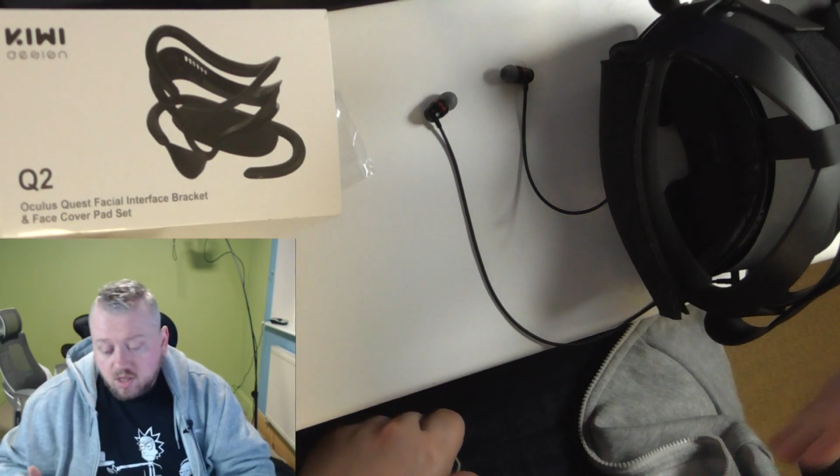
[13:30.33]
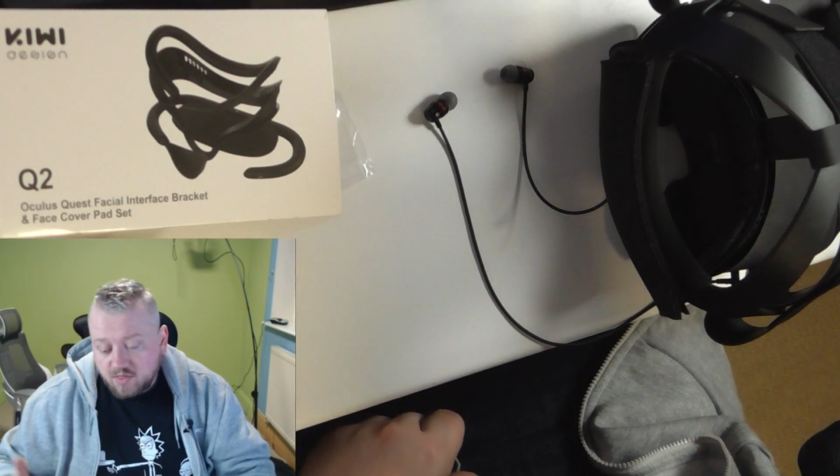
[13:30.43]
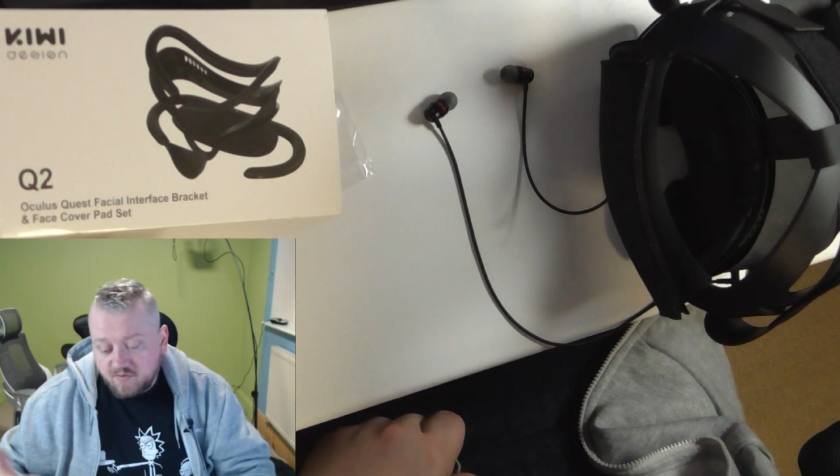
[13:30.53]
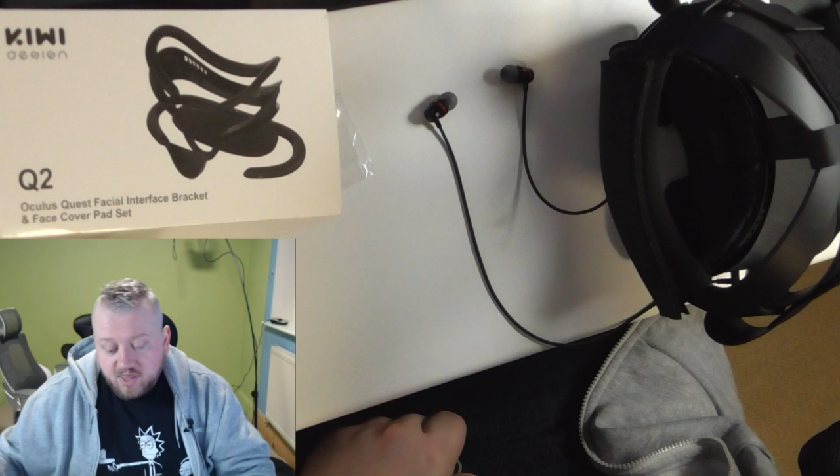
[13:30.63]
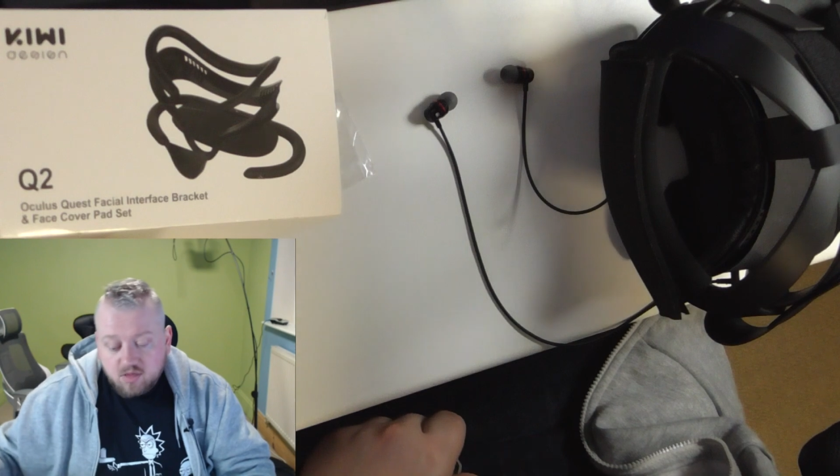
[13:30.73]

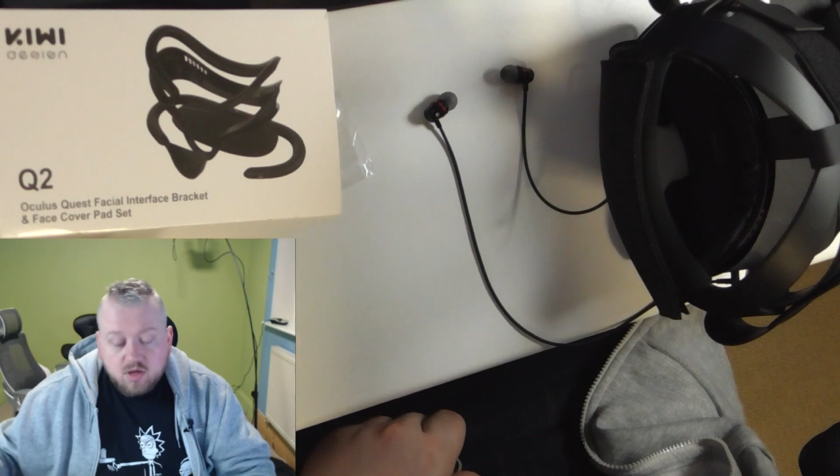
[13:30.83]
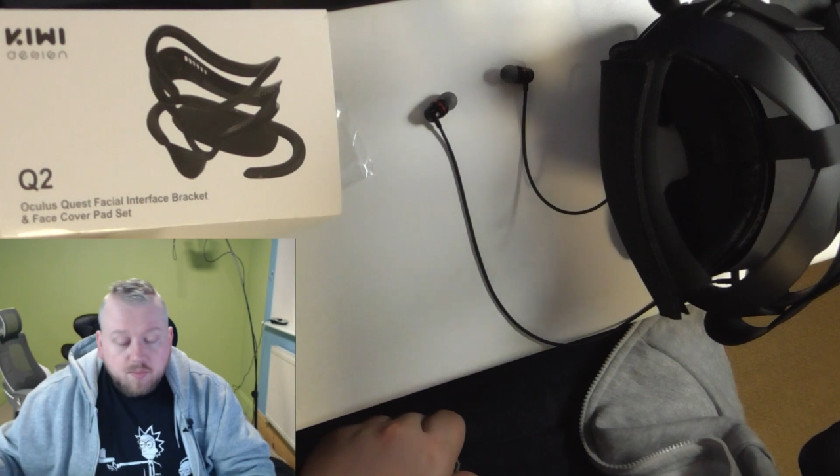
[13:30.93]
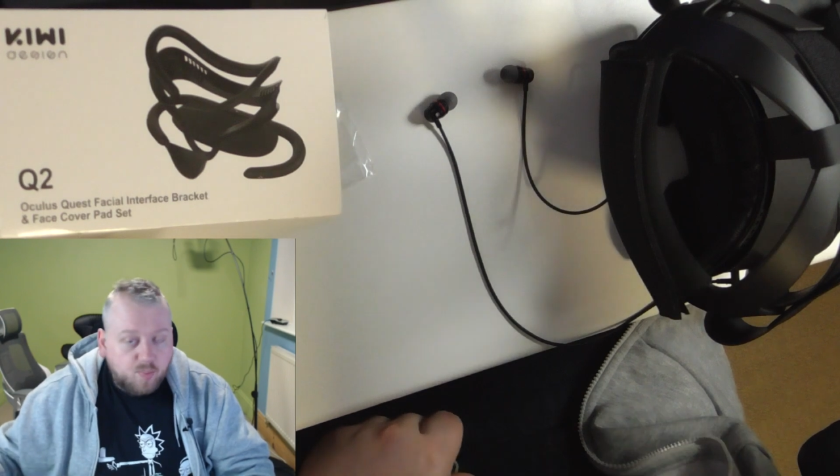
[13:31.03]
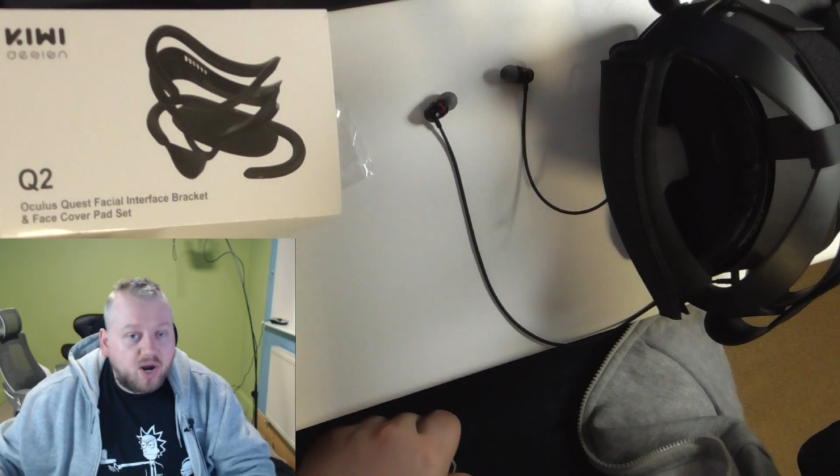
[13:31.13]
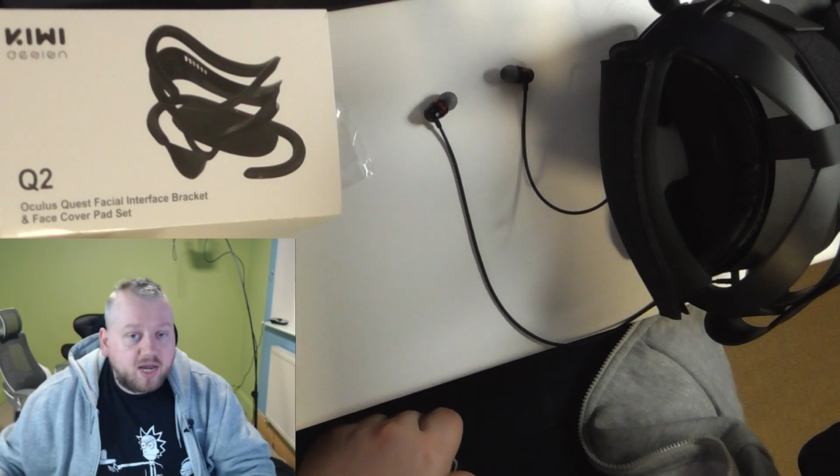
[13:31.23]
the fact that you
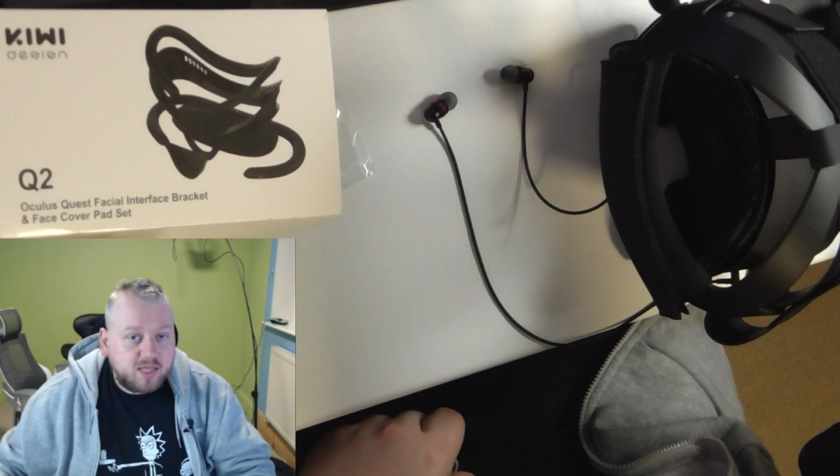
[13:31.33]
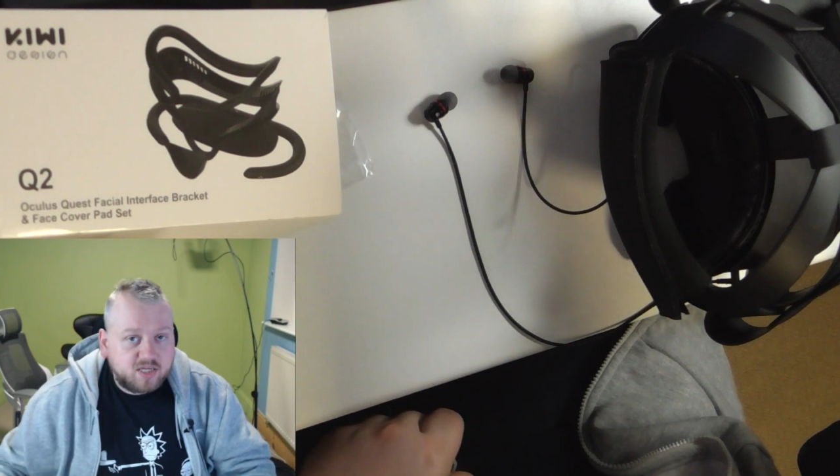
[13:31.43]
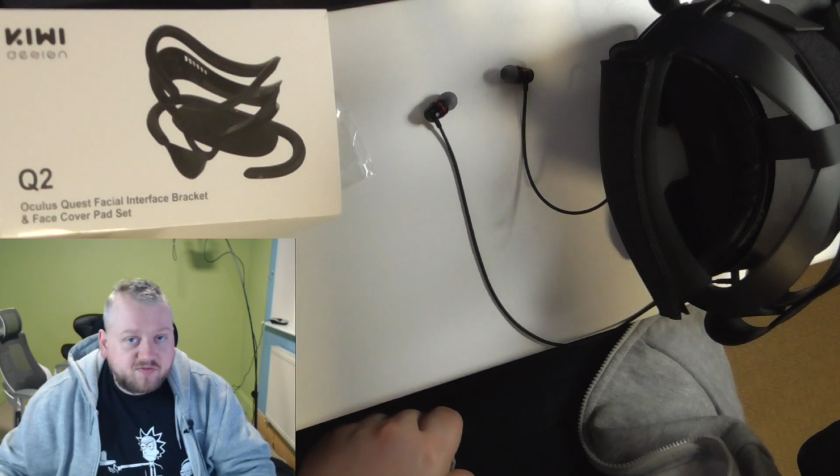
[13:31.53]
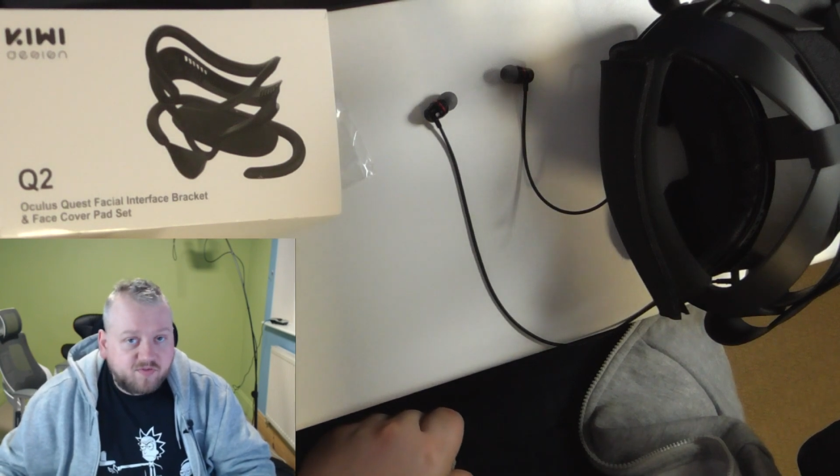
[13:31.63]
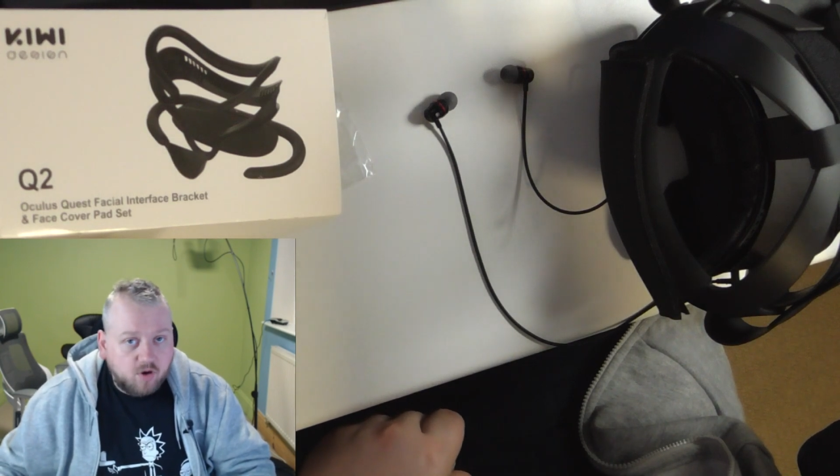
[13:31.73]
can buy
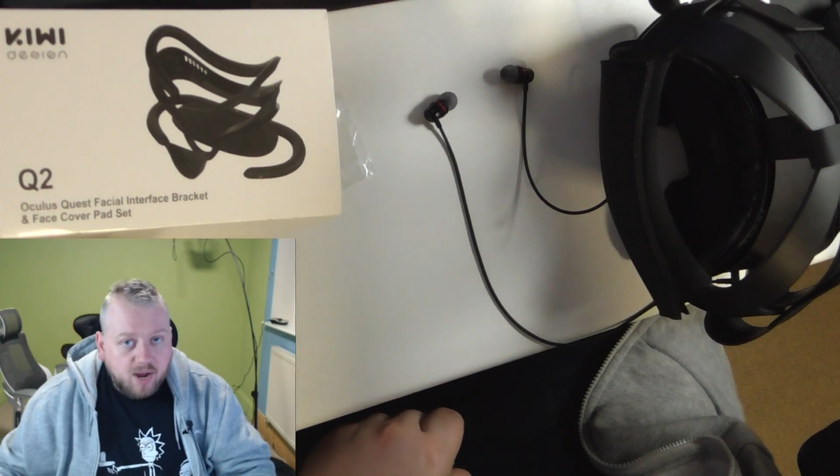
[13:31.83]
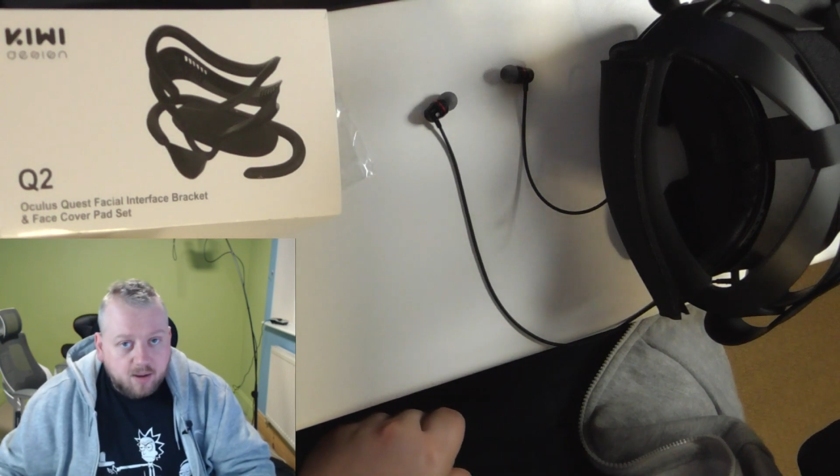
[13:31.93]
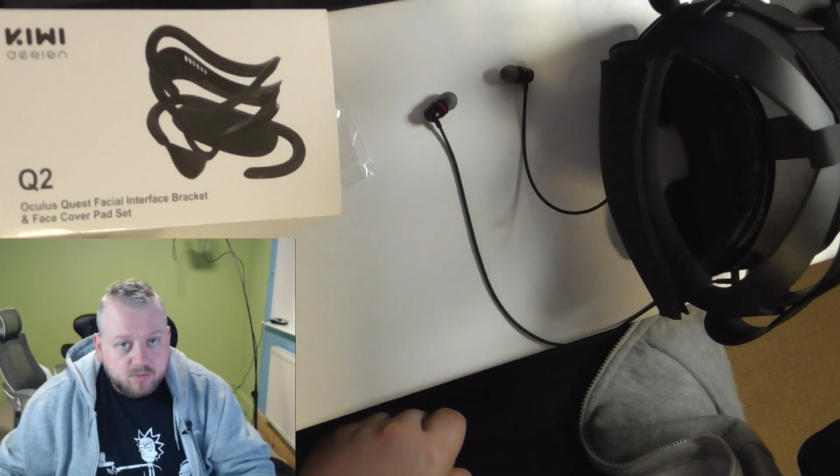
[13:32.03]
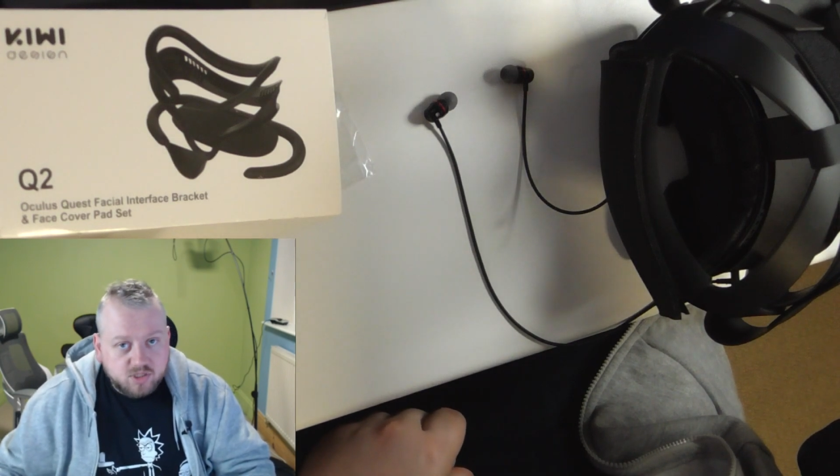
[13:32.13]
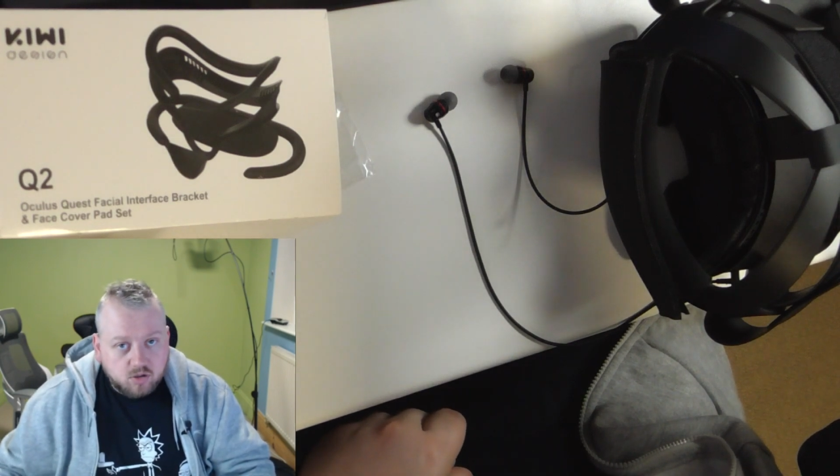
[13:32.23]
this from
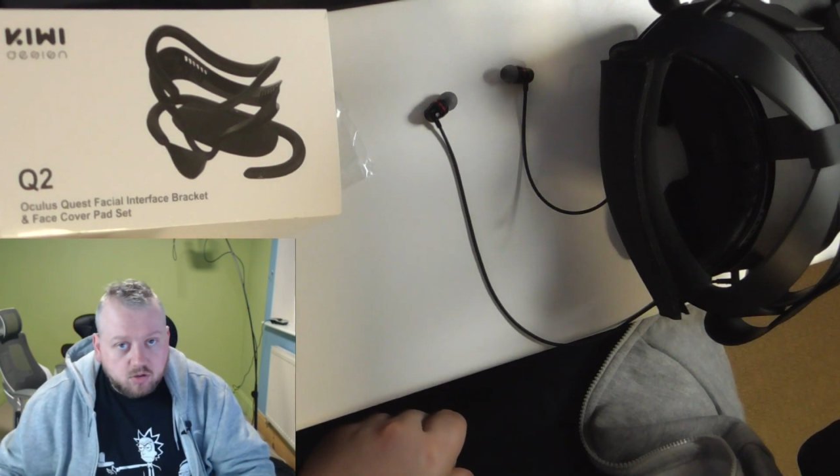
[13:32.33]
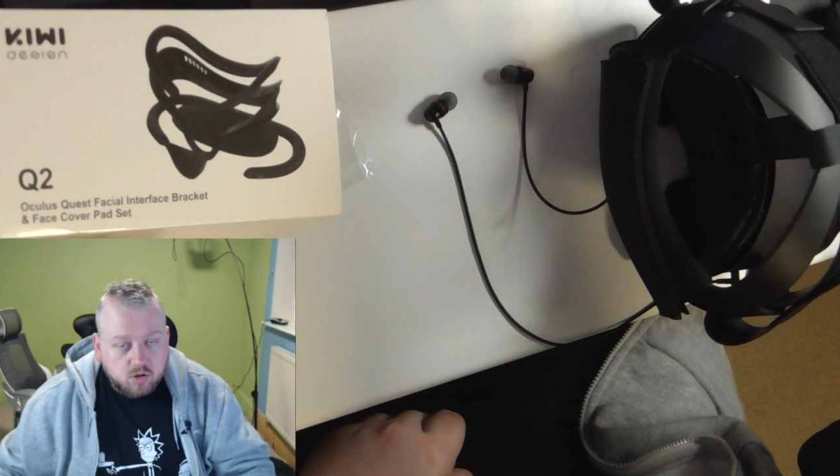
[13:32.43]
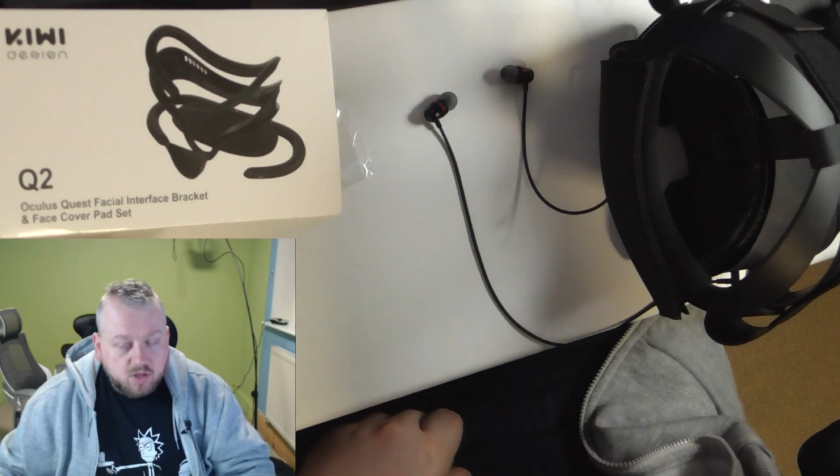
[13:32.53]
Amazon